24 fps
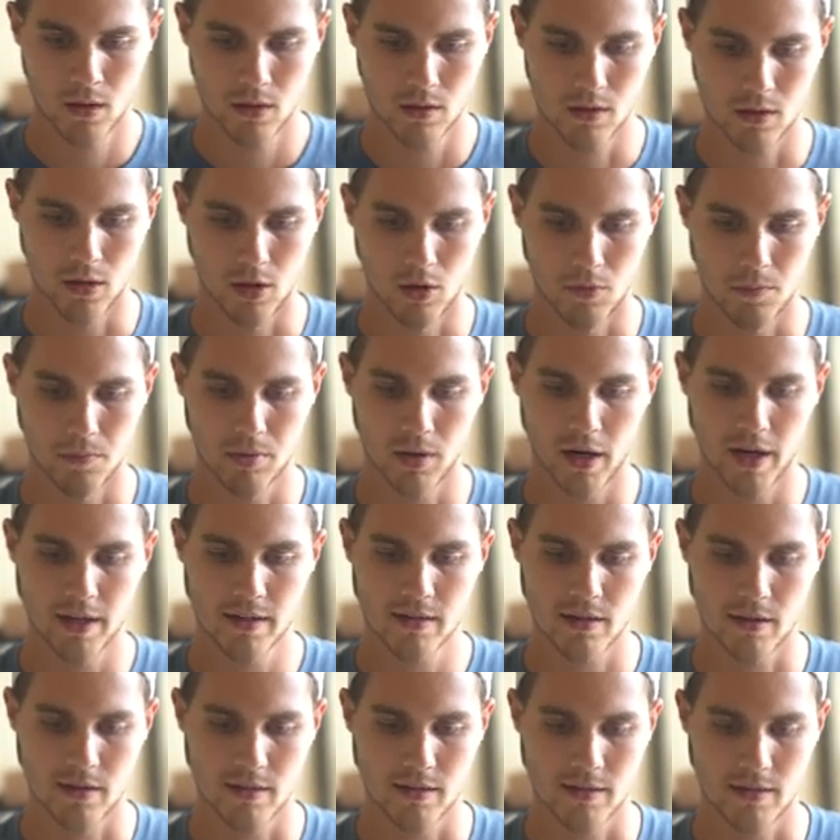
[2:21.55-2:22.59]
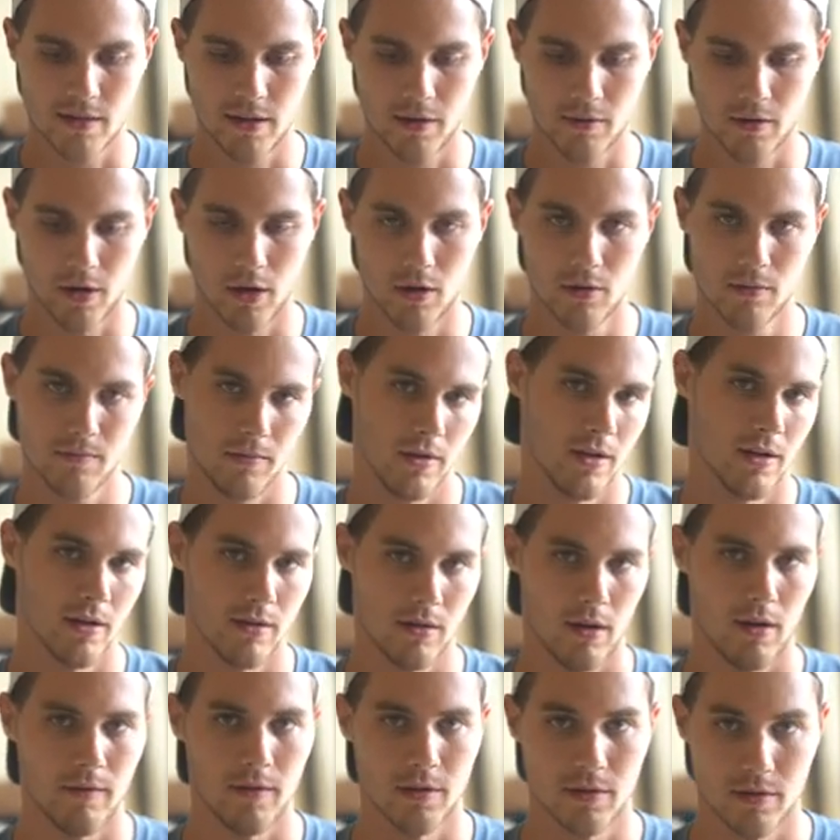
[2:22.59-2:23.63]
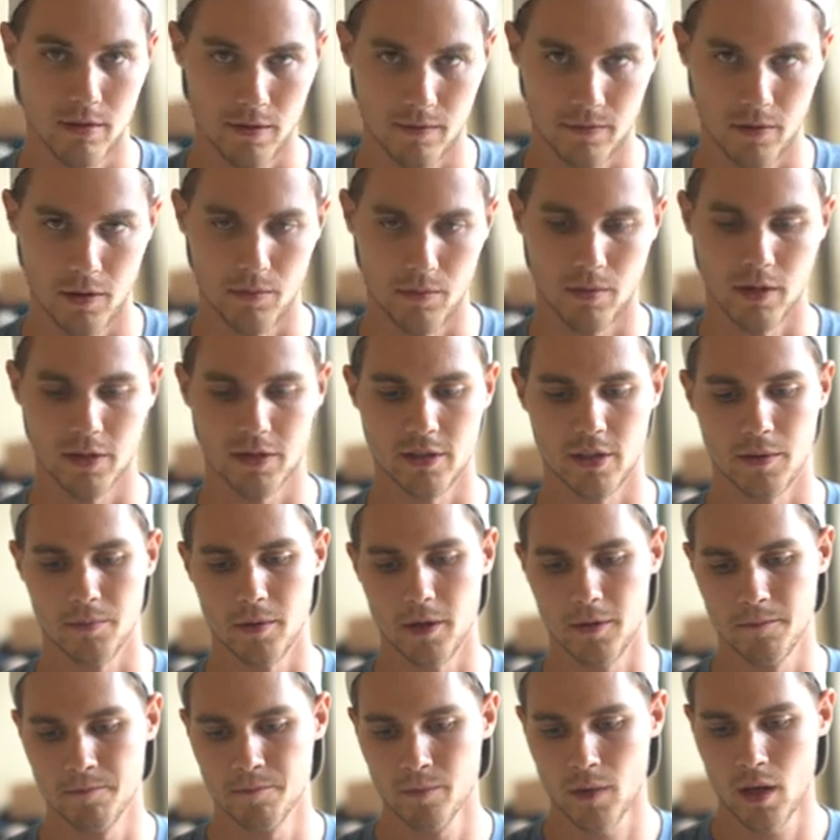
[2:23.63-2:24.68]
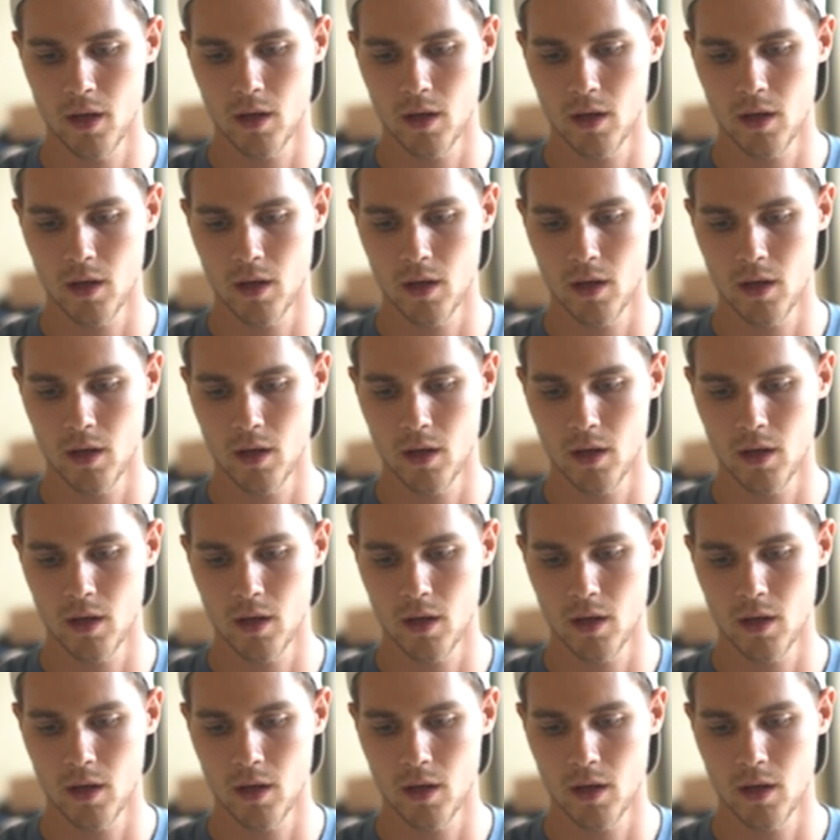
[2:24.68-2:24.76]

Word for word: So price is 0 because obviously free plus shipping.